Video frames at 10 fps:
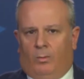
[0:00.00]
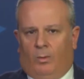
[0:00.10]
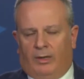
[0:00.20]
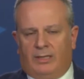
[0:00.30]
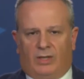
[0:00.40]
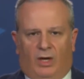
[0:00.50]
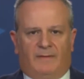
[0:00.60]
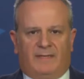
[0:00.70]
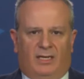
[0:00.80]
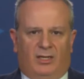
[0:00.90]
Warrant
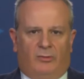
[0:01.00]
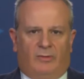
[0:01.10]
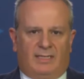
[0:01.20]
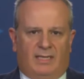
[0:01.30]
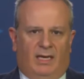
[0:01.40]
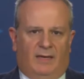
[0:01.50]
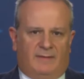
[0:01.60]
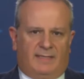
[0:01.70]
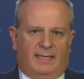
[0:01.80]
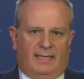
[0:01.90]
officer in the
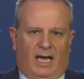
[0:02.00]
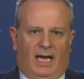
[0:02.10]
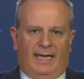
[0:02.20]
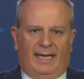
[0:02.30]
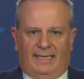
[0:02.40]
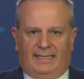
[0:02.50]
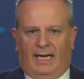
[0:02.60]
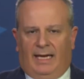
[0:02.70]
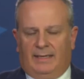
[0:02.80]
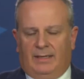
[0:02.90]
reserves, Guy
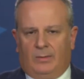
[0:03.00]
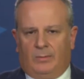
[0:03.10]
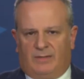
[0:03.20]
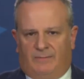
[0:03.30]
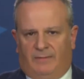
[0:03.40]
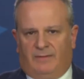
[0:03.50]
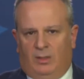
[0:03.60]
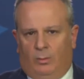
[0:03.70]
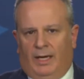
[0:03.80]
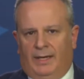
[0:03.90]
Idan, was
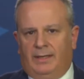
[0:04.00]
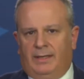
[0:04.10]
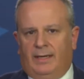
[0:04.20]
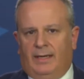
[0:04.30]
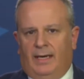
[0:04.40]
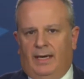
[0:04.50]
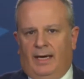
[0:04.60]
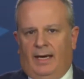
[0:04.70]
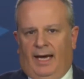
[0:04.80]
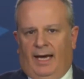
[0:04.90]
51
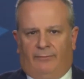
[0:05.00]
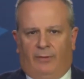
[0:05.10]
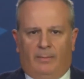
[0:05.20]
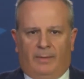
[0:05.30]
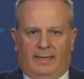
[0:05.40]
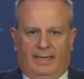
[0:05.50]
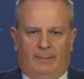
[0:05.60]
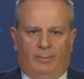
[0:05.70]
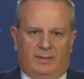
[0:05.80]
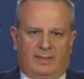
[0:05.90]
and from
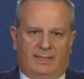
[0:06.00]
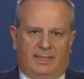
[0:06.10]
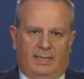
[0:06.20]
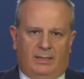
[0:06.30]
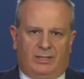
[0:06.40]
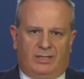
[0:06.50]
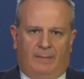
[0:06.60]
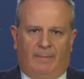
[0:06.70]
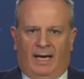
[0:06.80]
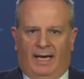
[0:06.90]
Kibbutz
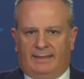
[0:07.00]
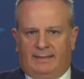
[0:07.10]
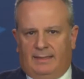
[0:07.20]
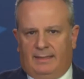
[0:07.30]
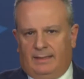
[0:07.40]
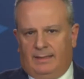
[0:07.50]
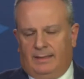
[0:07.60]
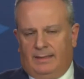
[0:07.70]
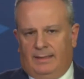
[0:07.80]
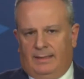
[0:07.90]
Shemarat.
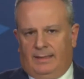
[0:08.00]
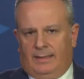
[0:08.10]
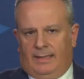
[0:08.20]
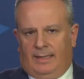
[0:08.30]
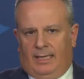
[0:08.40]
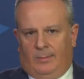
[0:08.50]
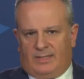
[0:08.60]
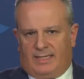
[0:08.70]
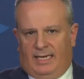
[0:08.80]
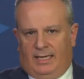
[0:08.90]
He
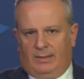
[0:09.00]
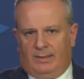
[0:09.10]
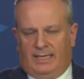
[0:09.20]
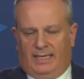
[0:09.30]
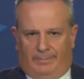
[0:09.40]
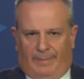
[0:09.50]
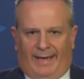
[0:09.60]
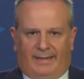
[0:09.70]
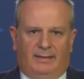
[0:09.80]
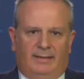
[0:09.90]
was killed in
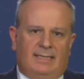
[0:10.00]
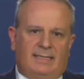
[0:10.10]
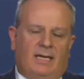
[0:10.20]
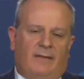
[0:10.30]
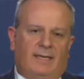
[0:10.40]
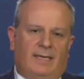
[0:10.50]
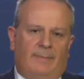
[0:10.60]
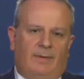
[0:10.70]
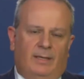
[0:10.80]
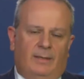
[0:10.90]
battle in southern
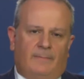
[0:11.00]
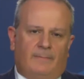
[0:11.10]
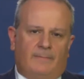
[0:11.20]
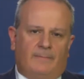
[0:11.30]
Lebanon.